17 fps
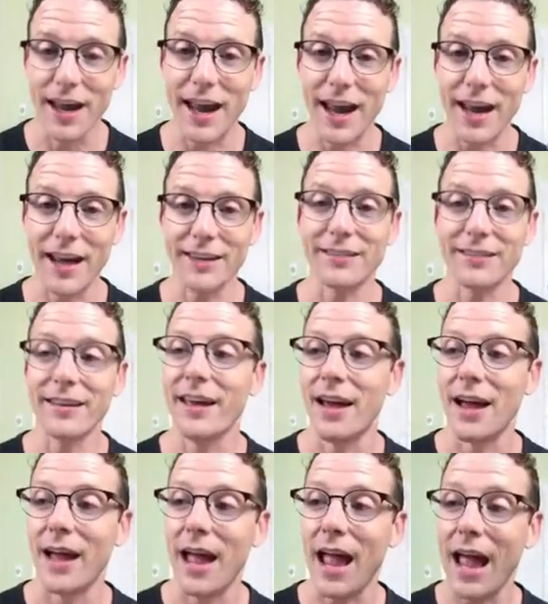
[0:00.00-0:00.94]
And
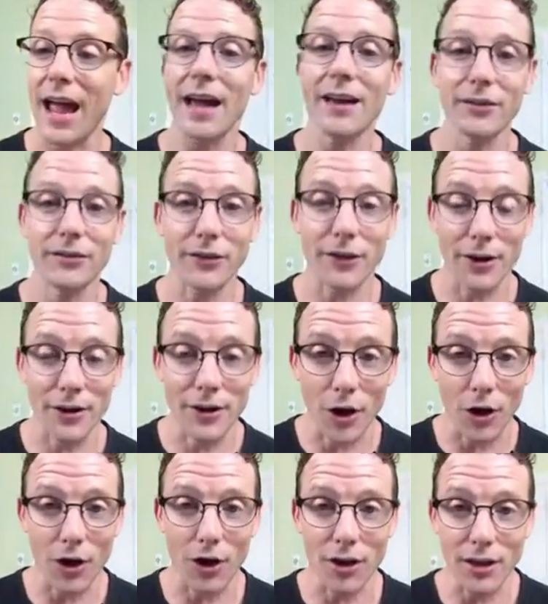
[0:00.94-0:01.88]
as an
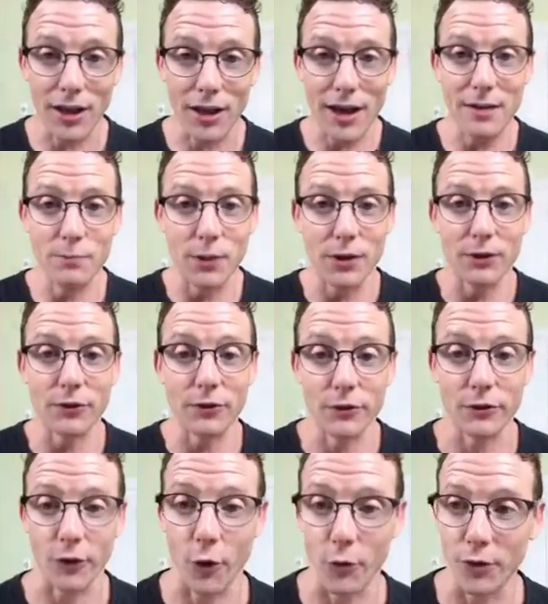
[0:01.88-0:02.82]
online
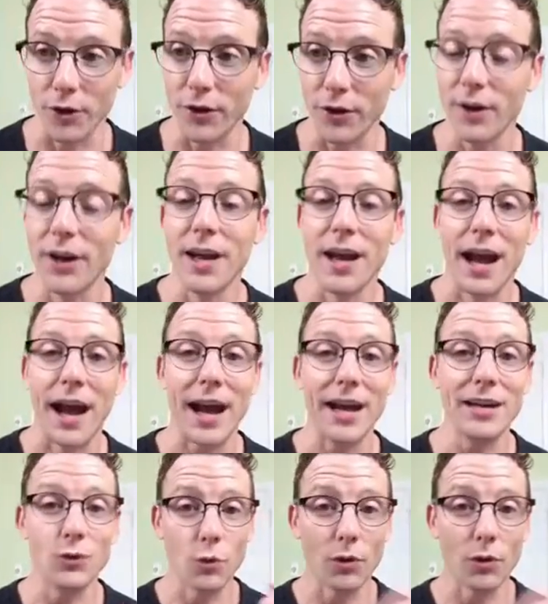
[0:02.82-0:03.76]
business owner,
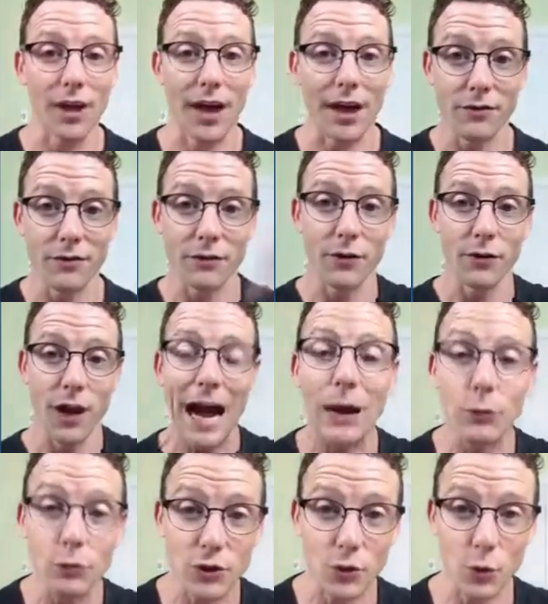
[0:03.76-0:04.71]
I do a lot of
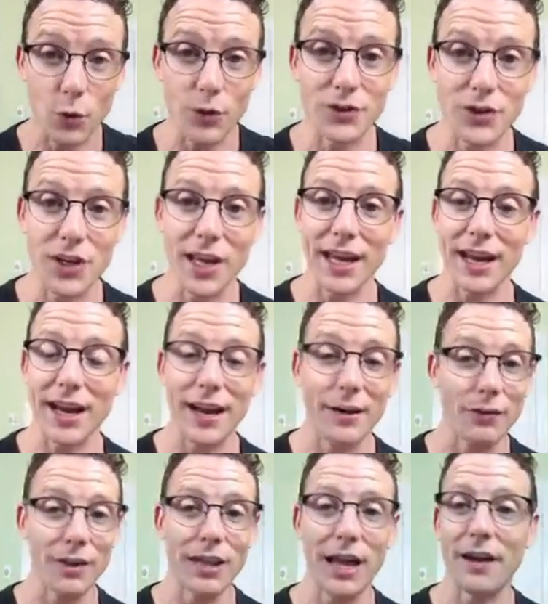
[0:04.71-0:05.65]
outsourcing, and I
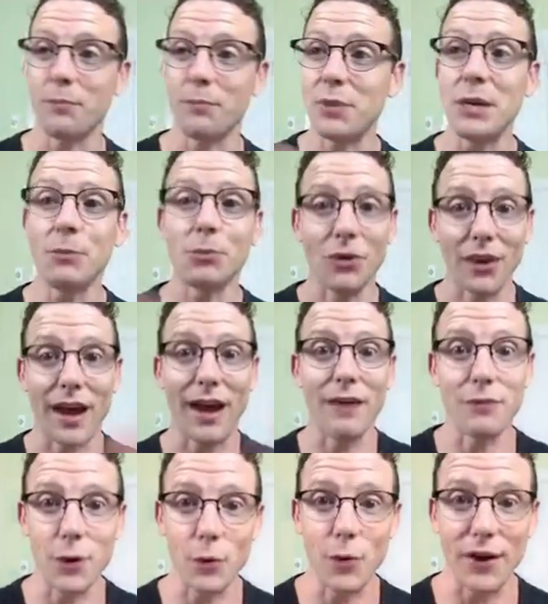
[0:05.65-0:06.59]
have a lot of people
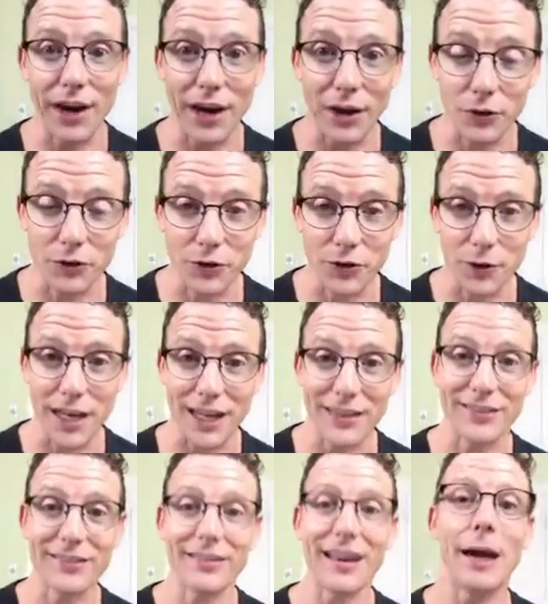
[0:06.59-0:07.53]
everywhere else
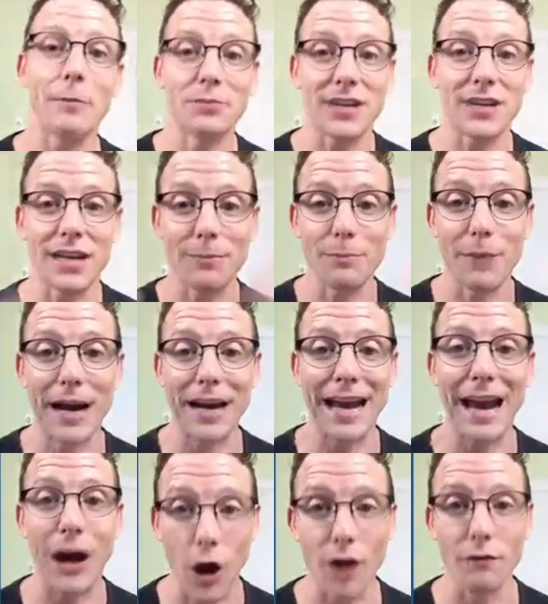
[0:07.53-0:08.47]
except in
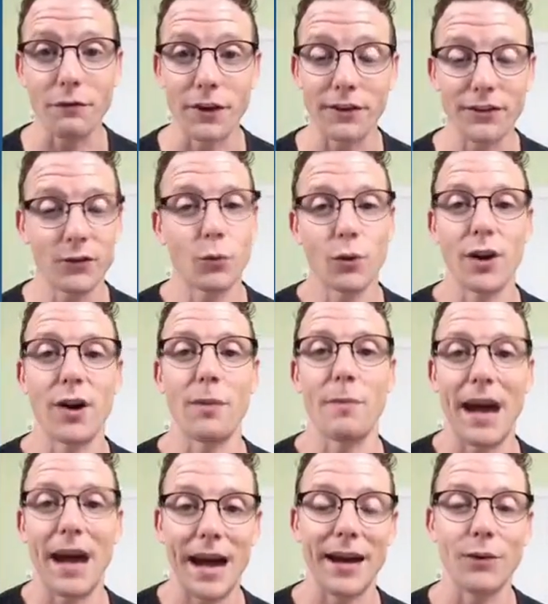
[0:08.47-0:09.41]
my office where
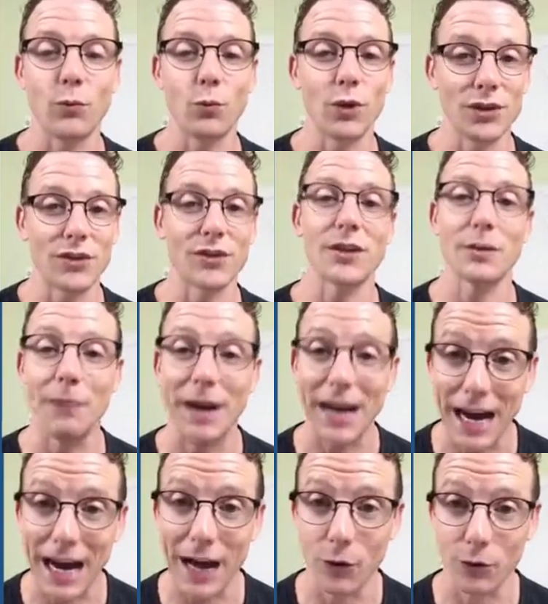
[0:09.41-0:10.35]
I'm at, which is in
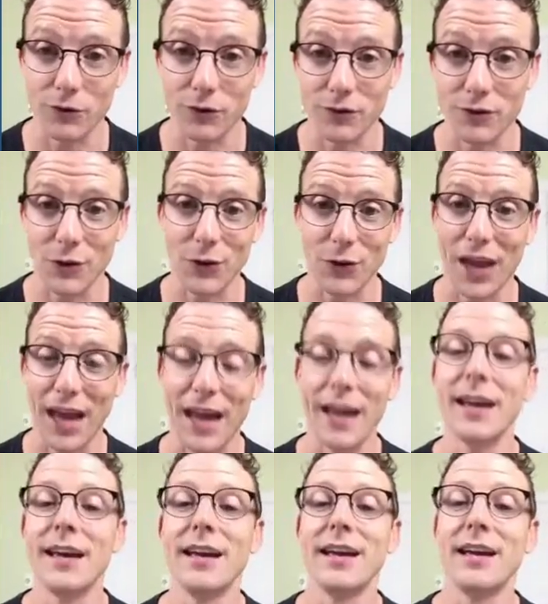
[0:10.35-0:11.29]
my house.
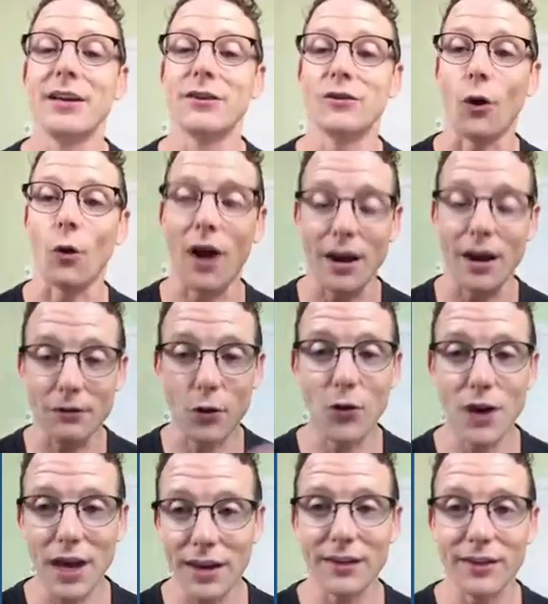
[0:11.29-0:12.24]
Okay, so I've
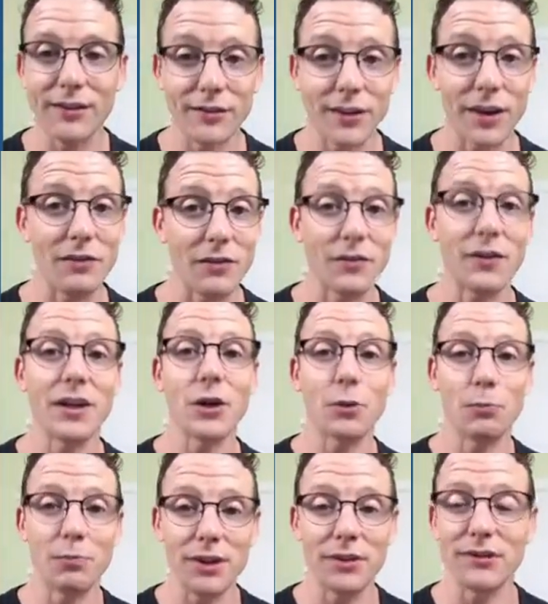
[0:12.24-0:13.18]
created a
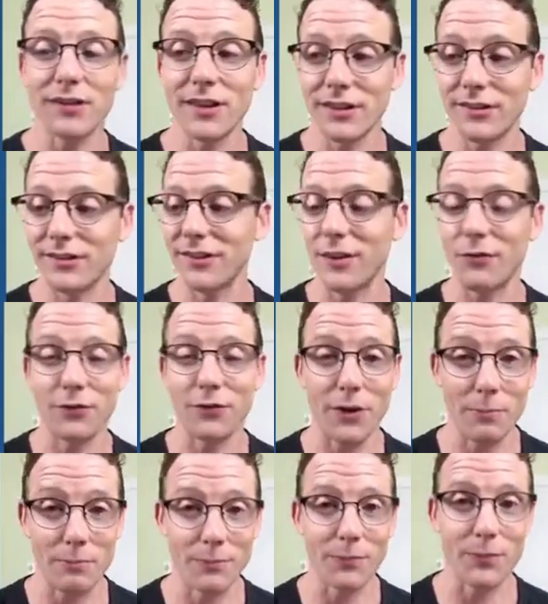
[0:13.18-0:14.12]
7-figure business
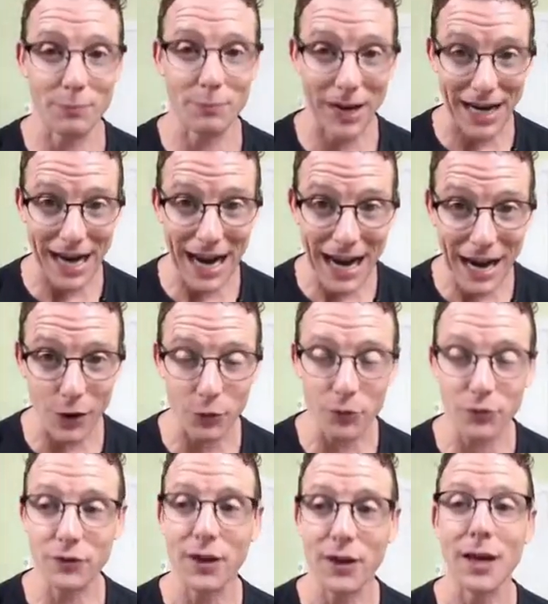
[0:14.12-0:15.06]
from my
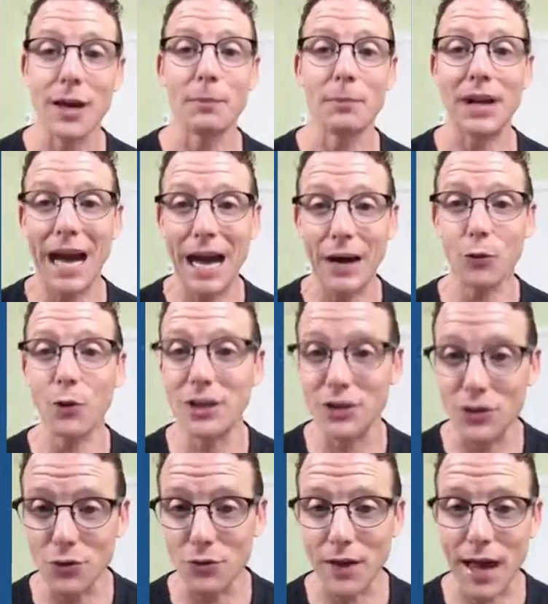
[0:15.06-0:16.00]
house. But how do I
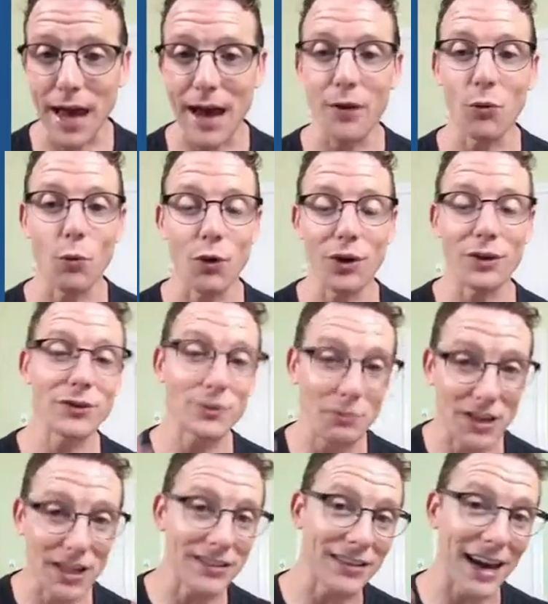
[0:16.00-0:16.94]
do that? What are
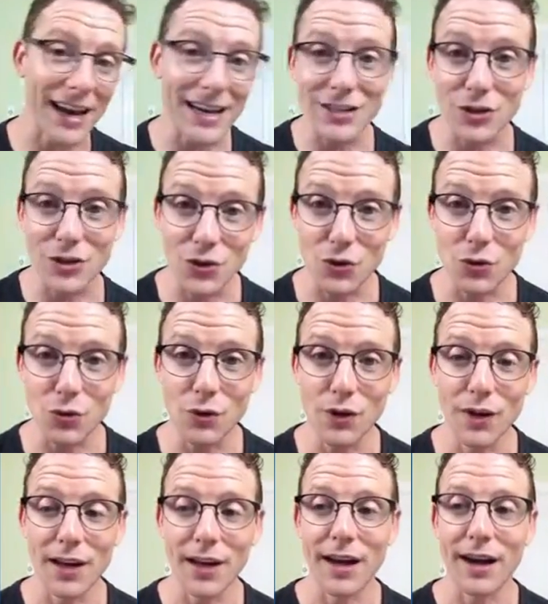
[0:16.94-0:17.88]
some things I
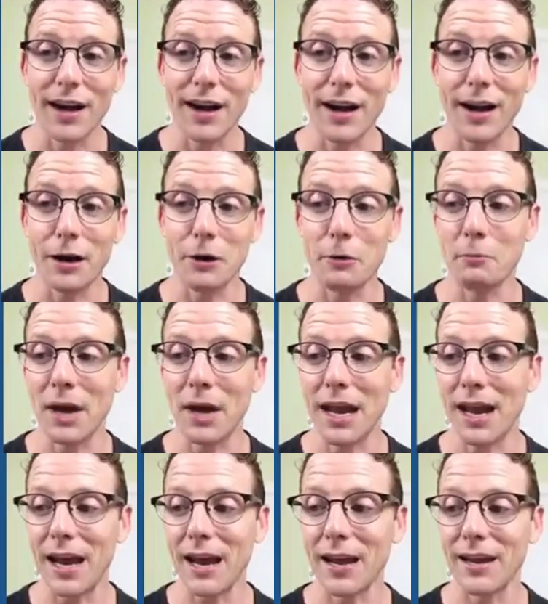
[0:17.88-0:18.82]
do?
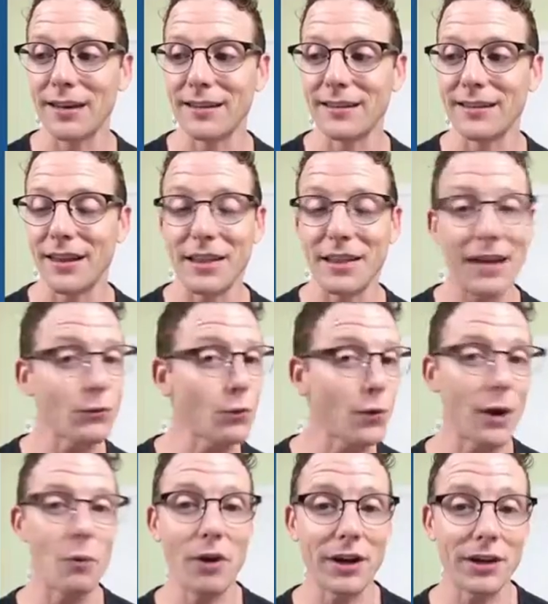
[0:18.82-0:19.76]
And that's
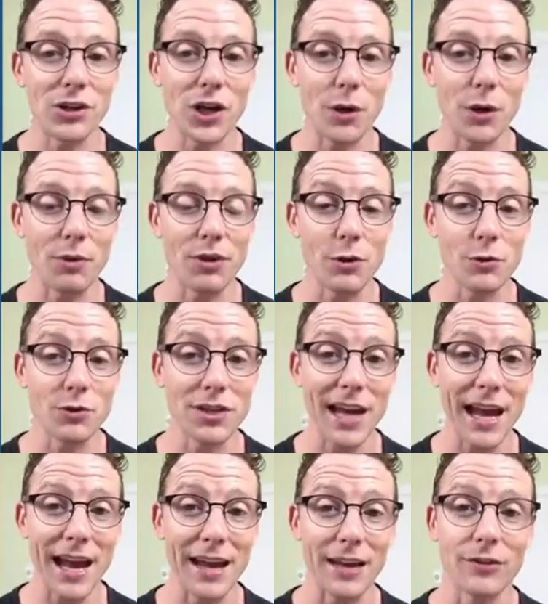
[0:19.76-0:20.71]
what I want to share with you
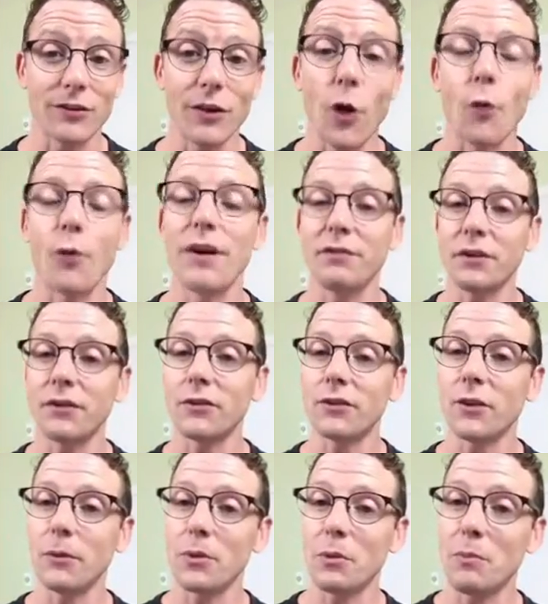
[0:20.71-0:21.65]
today. So if this
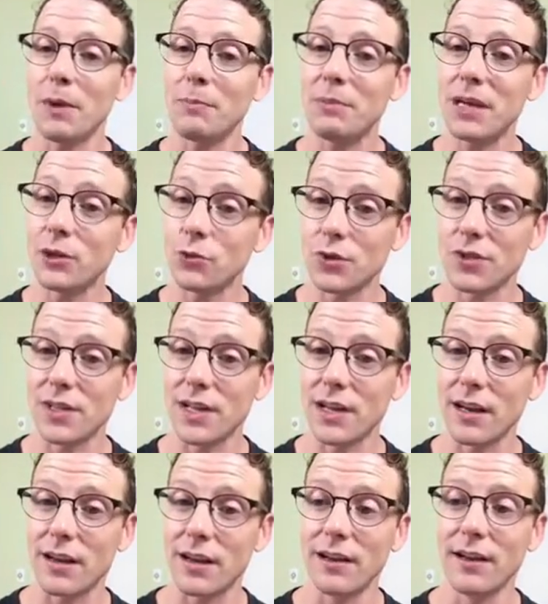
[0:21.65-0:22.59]
is something you might be
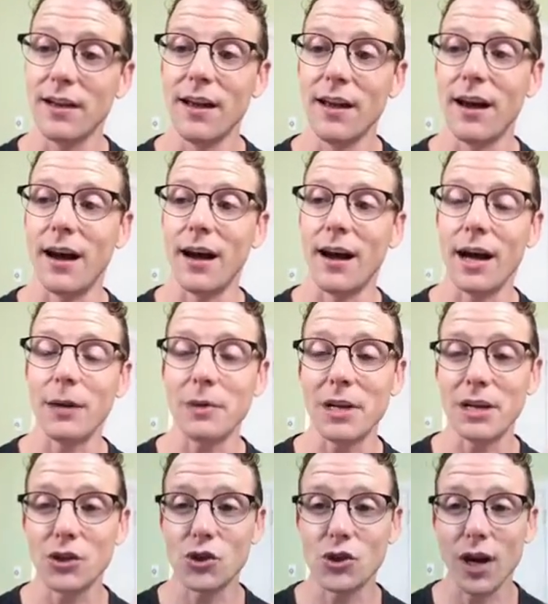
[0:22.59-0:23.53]
interested in, I'm
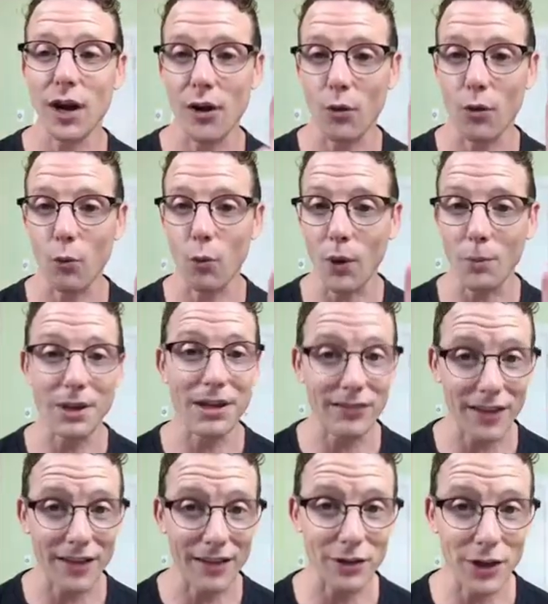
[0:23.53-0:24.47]
going to share one
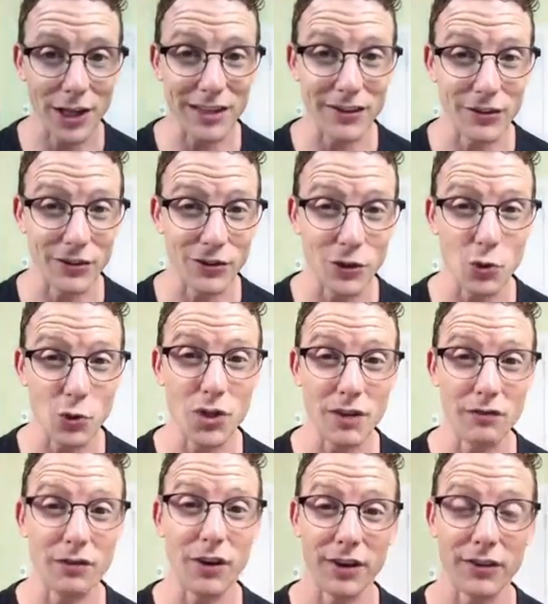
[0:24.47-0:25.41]
because I have to get to
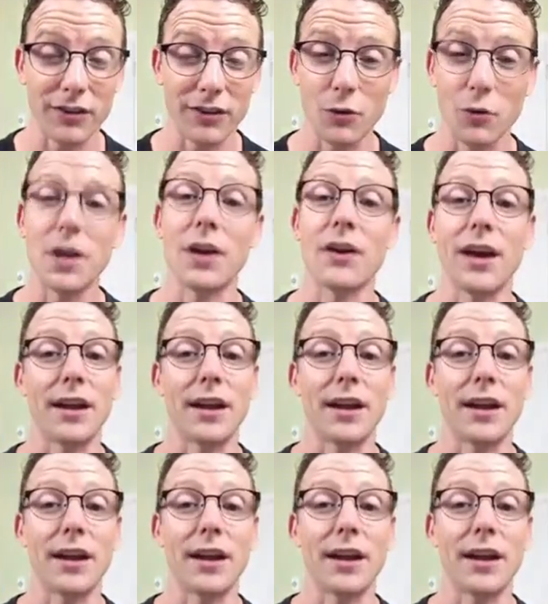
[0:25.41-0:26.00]
sushi very soon here.